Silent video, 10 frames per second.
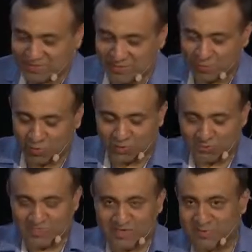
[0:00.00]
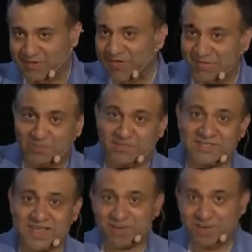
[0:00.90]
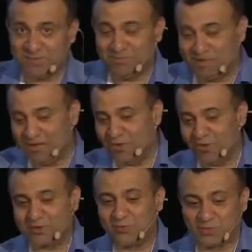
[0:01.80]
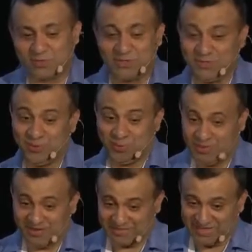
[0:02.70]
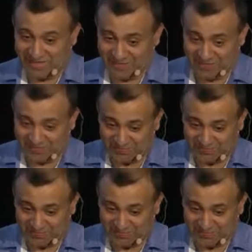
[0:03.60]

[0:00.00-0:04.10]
It wants to keep the developers happy, but it also wants to keep the operators happy.